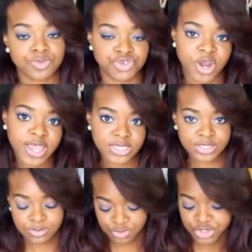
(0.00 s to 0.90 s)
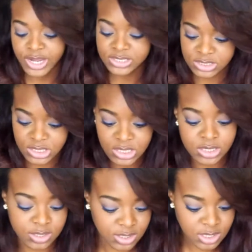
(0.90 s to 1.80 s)
Try us again.
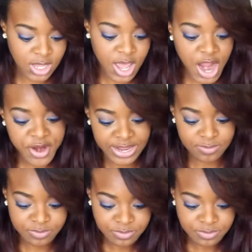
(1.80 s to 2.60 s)
Alright,